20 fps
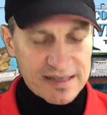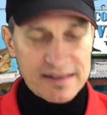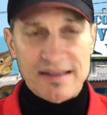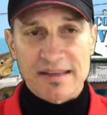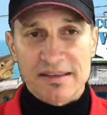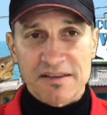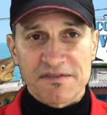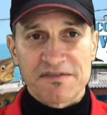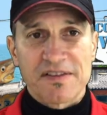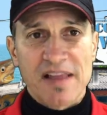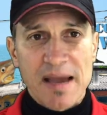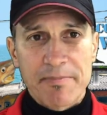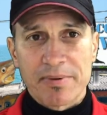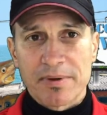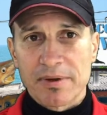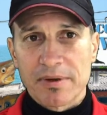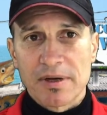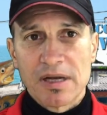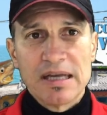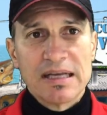that the
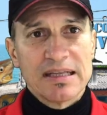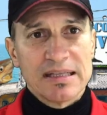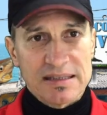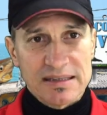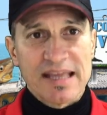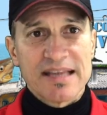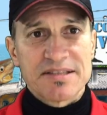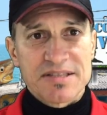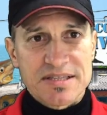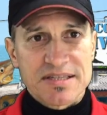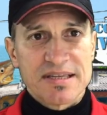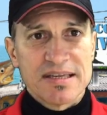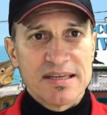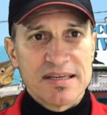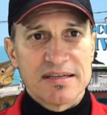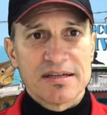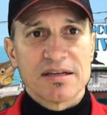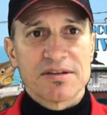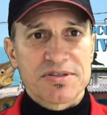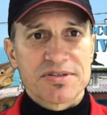flapper lets
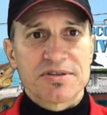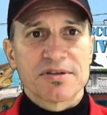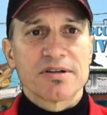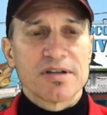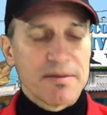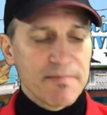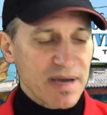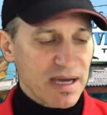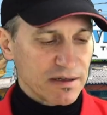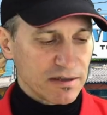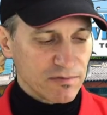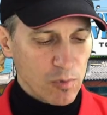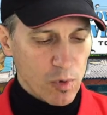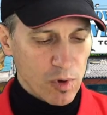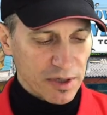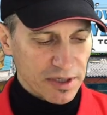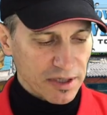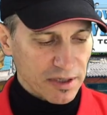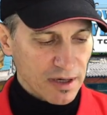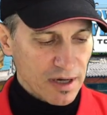in a certain amount of
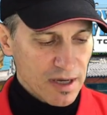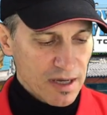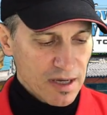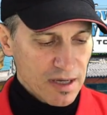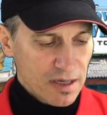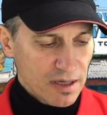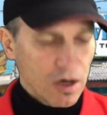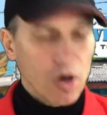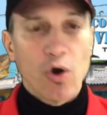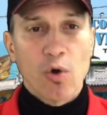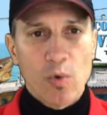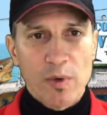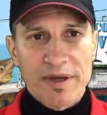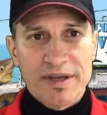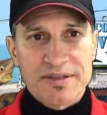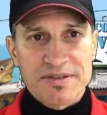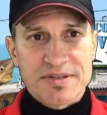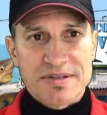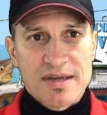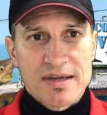water
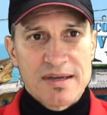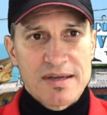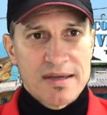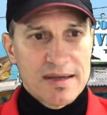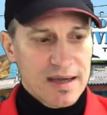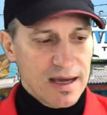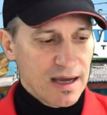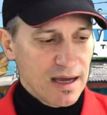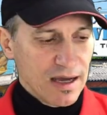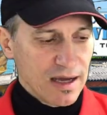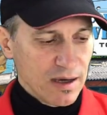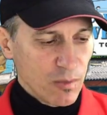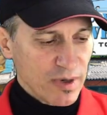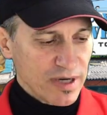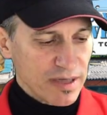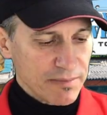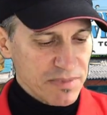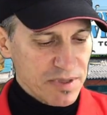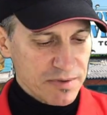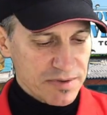always
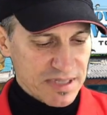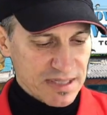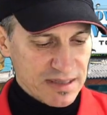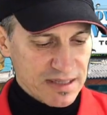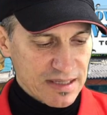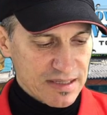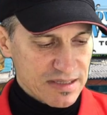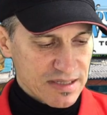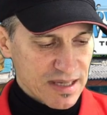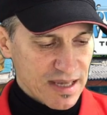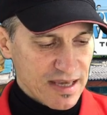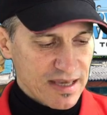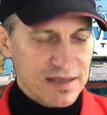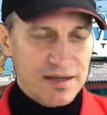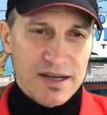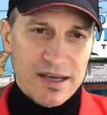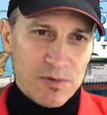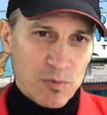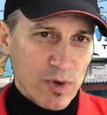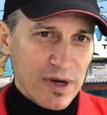when I'm using these.
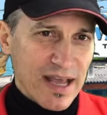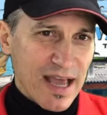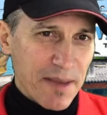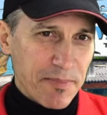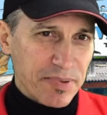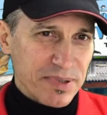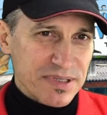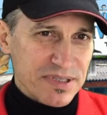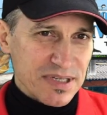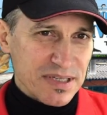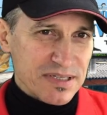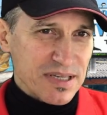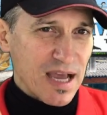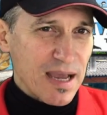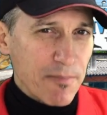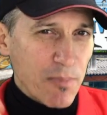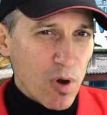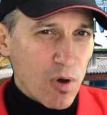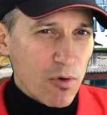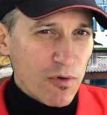And what happens is
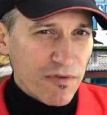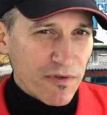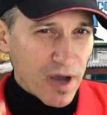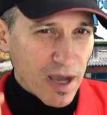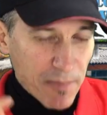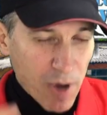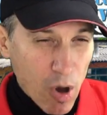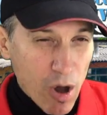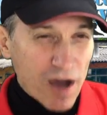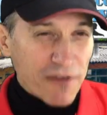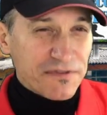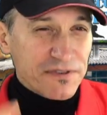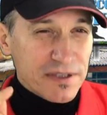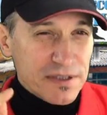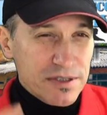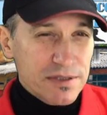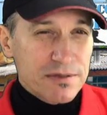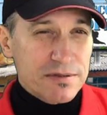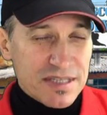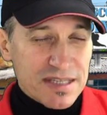I'm
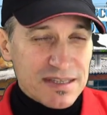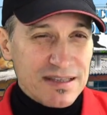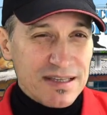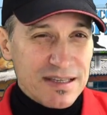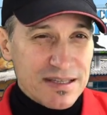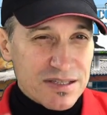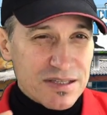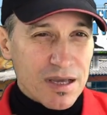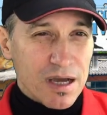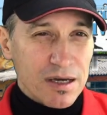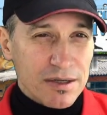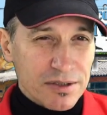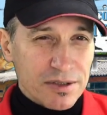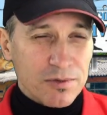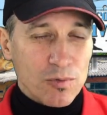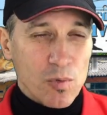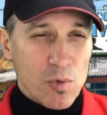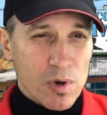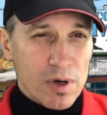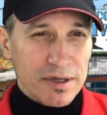often using these
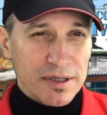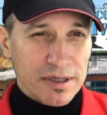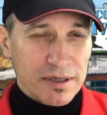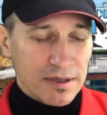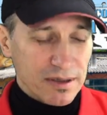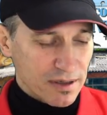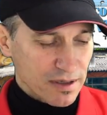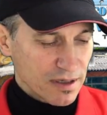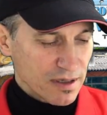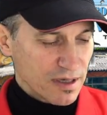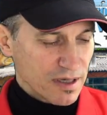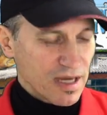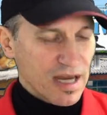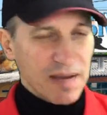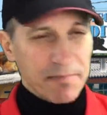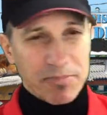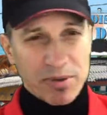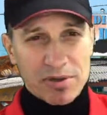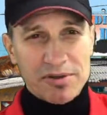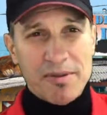underwater.
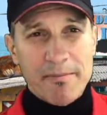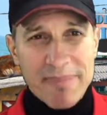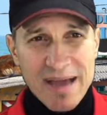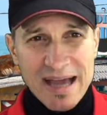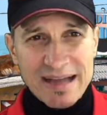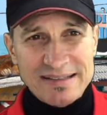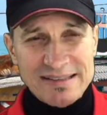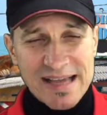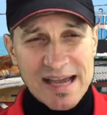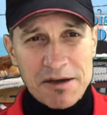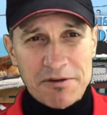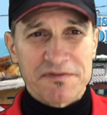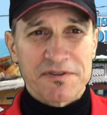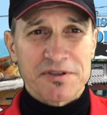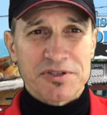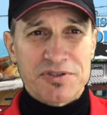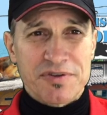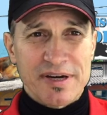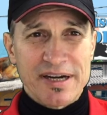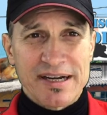I pull them back down for
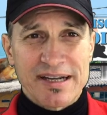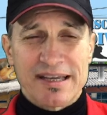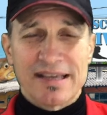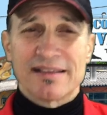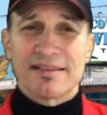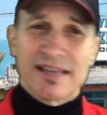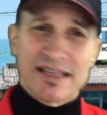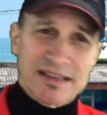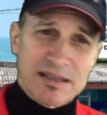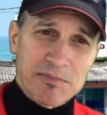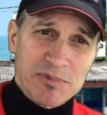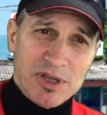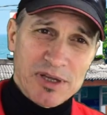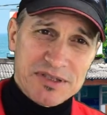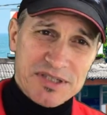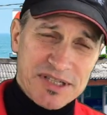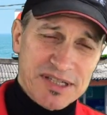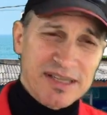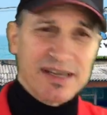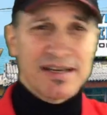training and let them
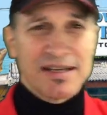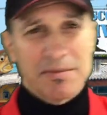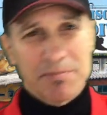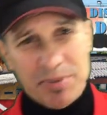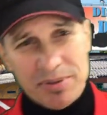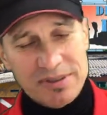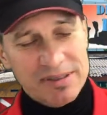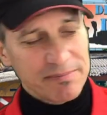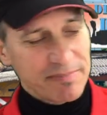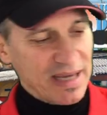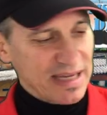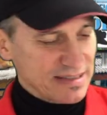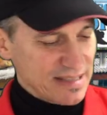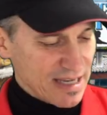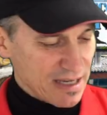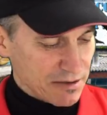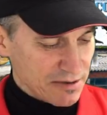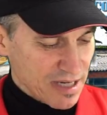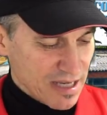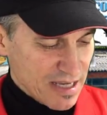launch it again, pull it back
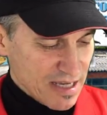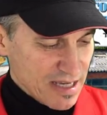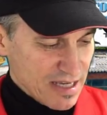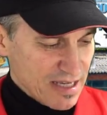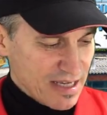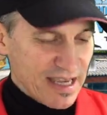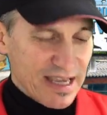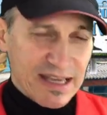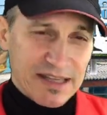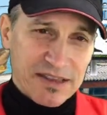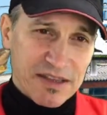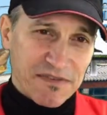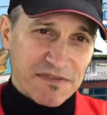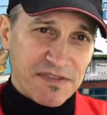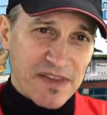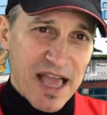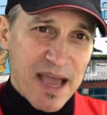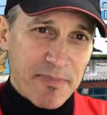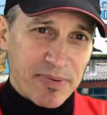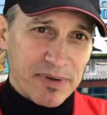down. And the
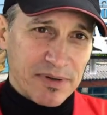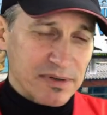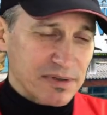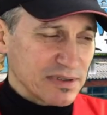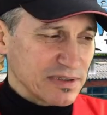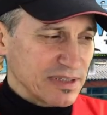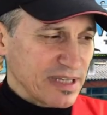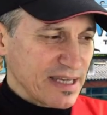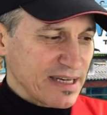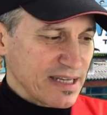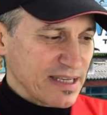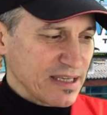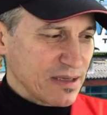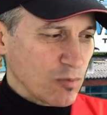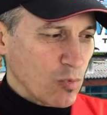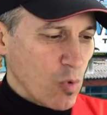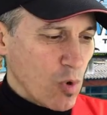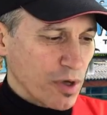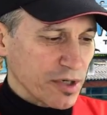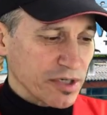flapper letting
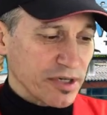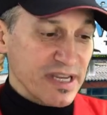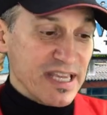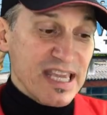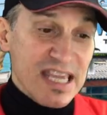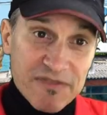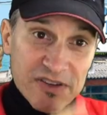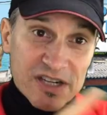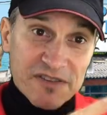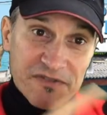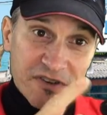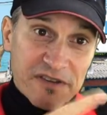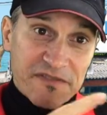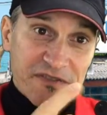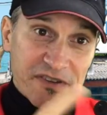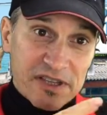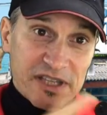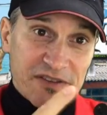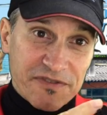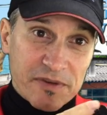in water, even if you're
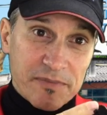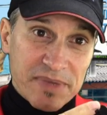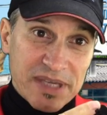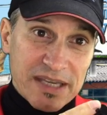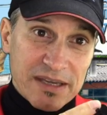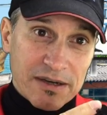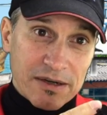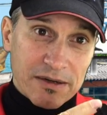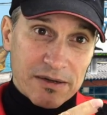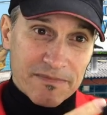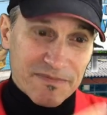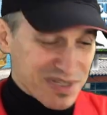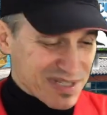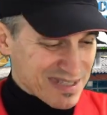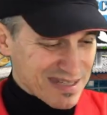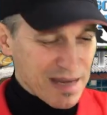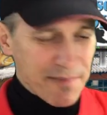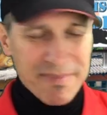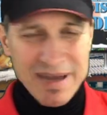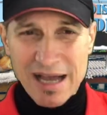filling from here,
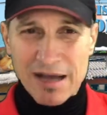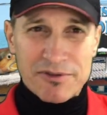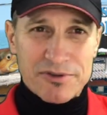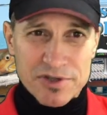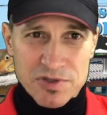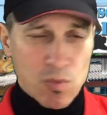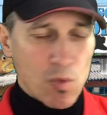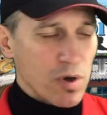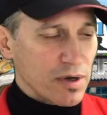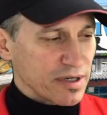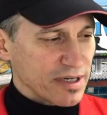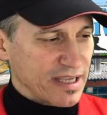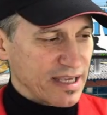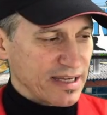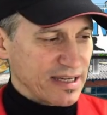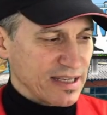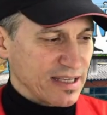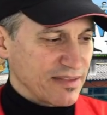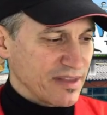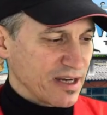somehow there's water
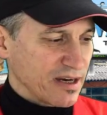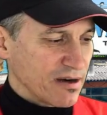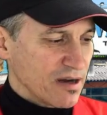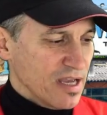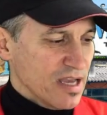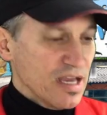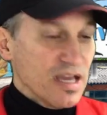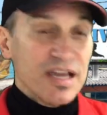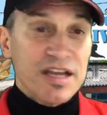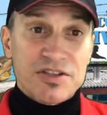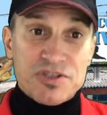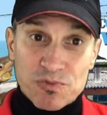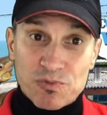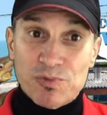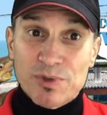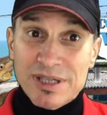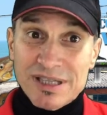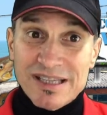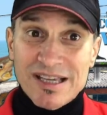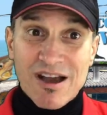getting in there. It's
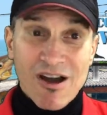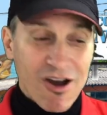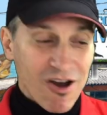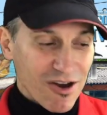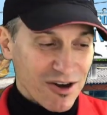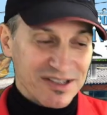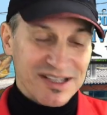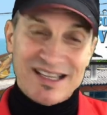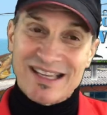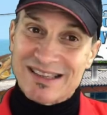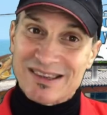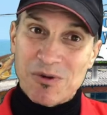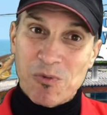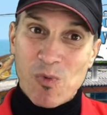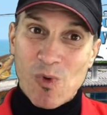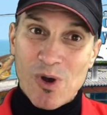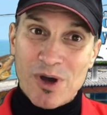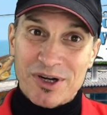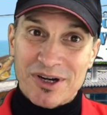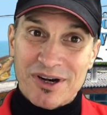really hard to get the
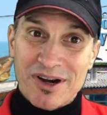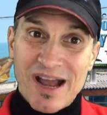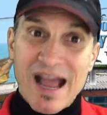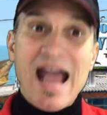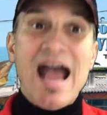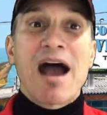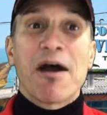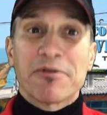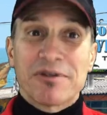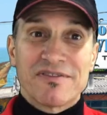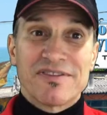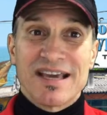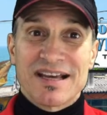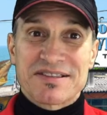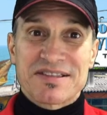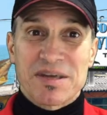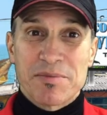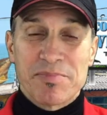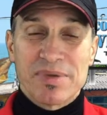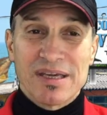water out of the
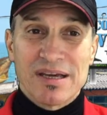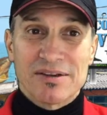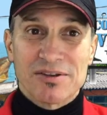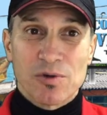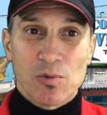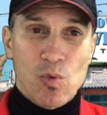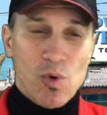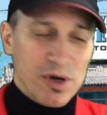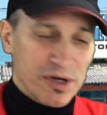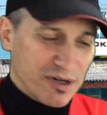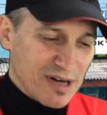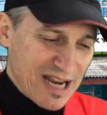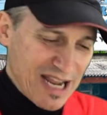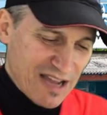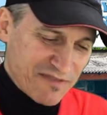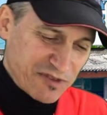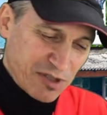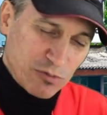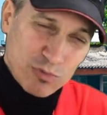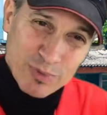SMB underwater. I
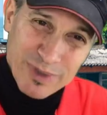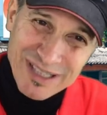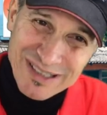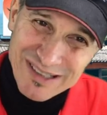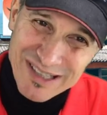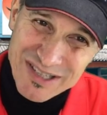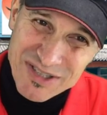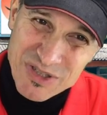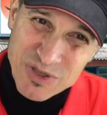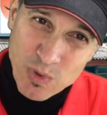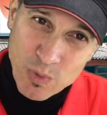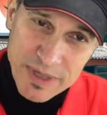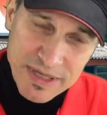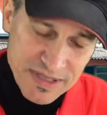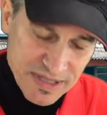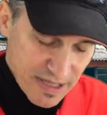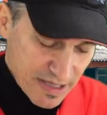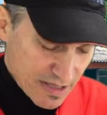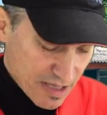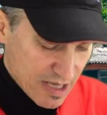have to really
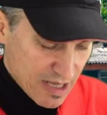squeeze it.